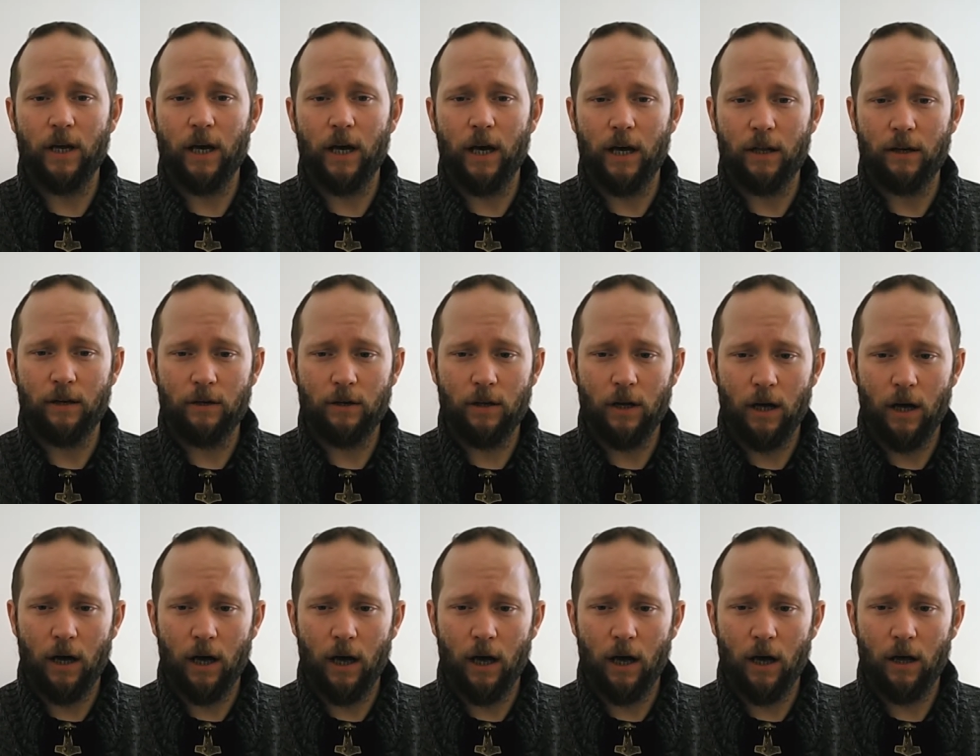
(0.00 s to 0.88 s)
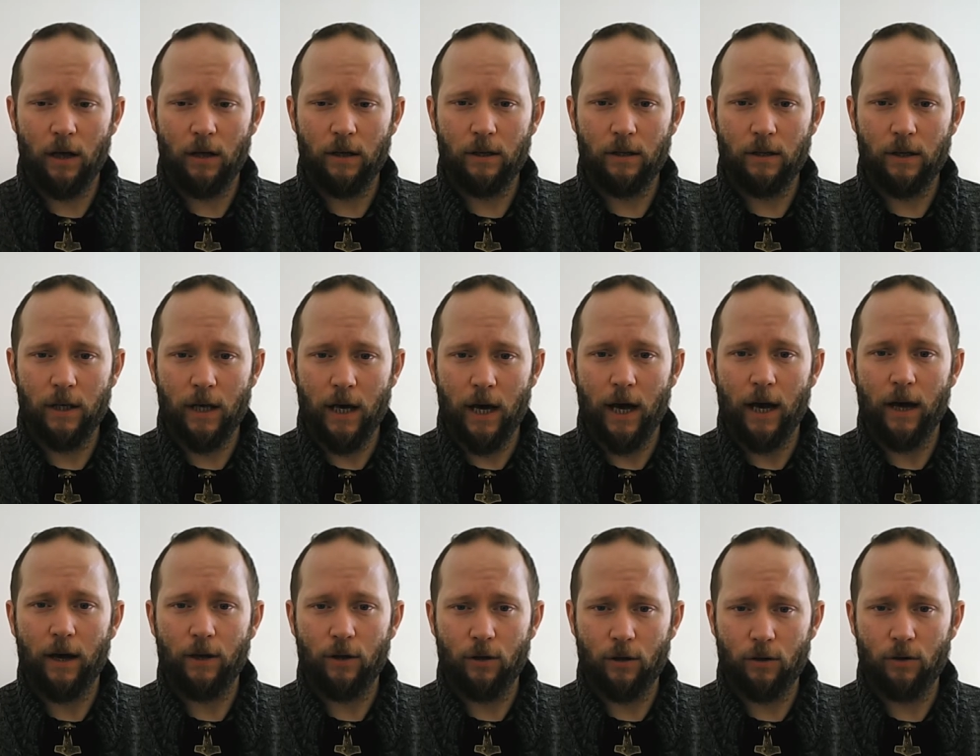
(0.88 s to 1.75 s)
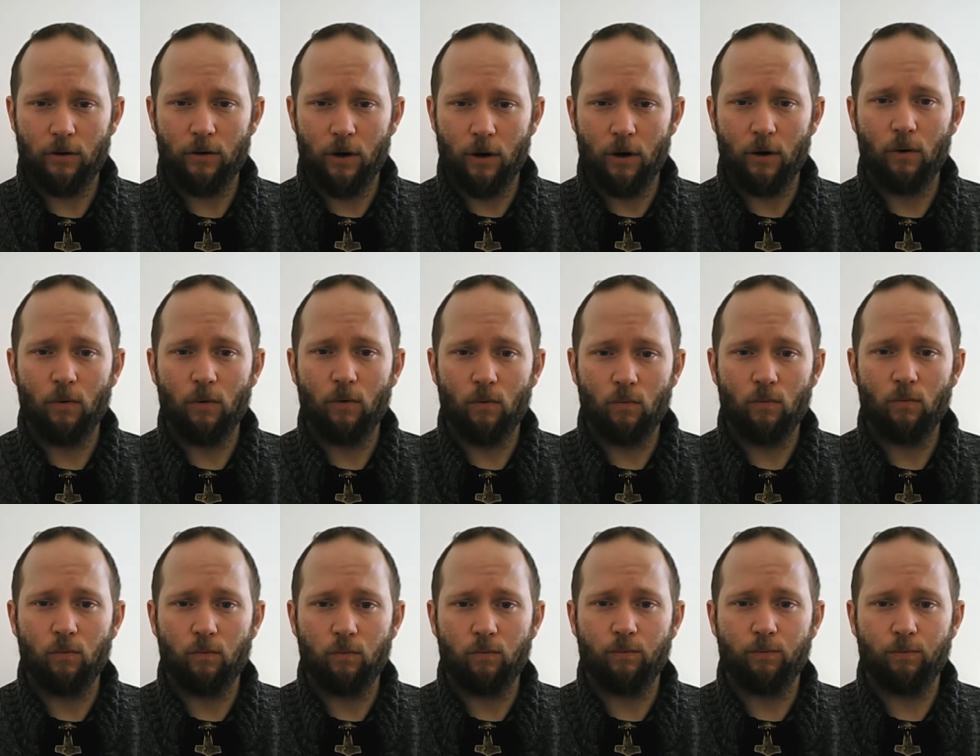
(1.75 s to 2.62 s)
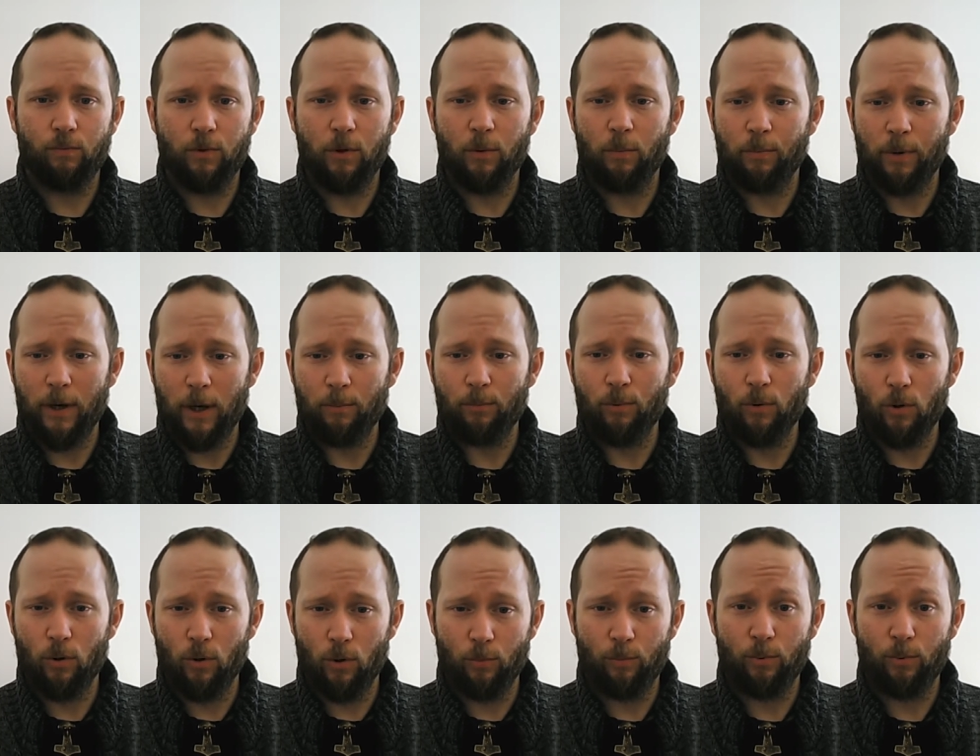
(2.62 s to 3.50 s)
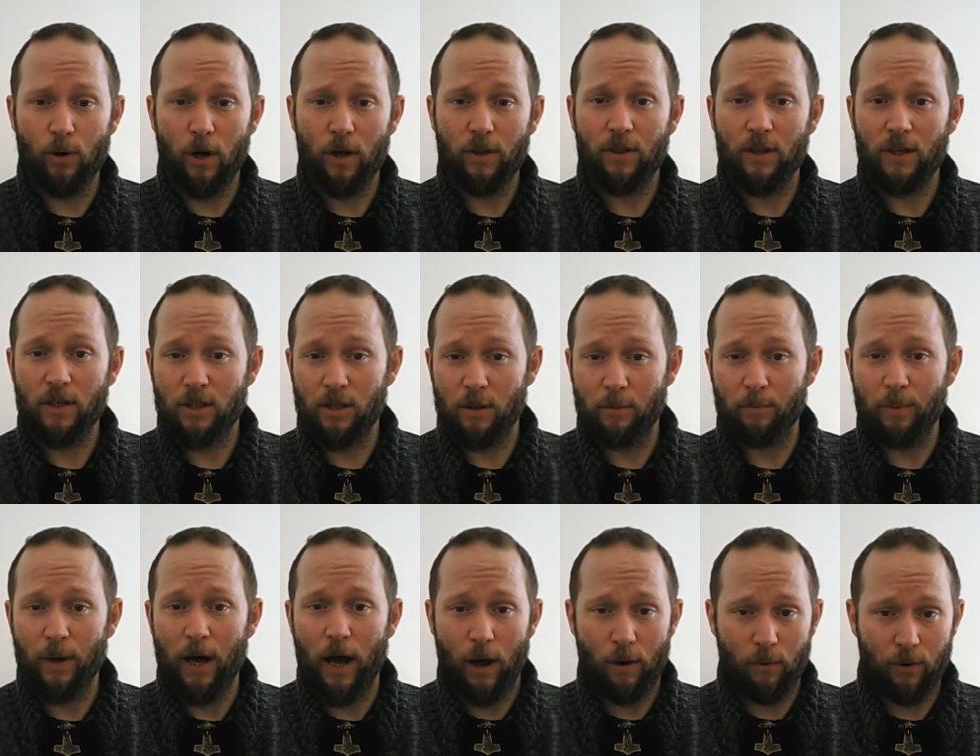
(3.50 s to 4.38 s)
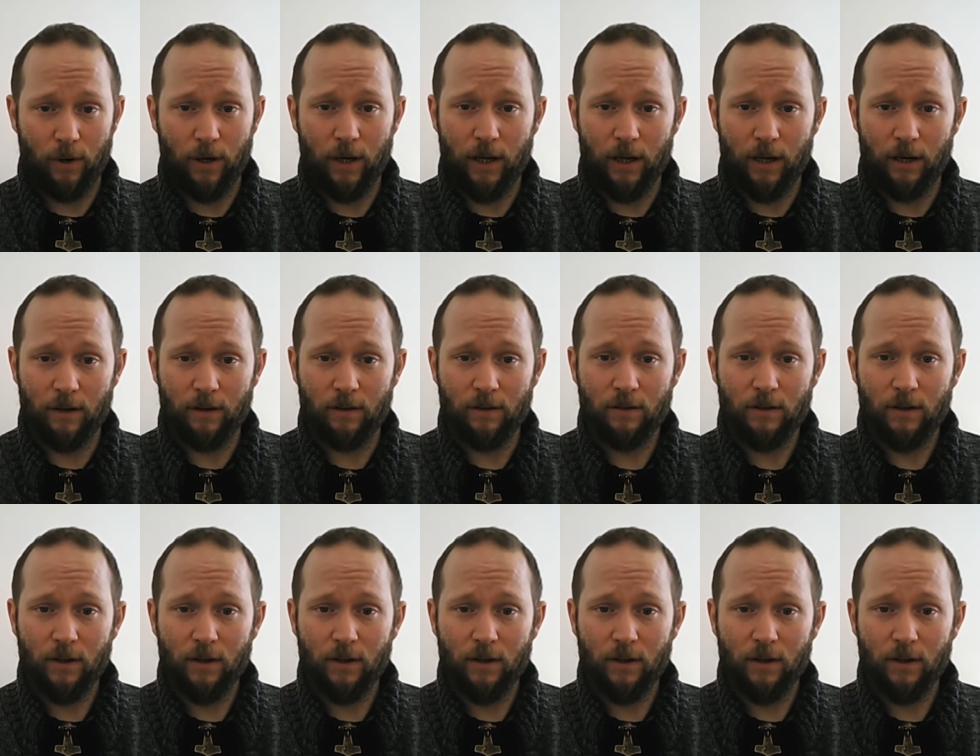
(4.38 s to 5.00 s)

And uh, yeah, you know, the people who brought this about in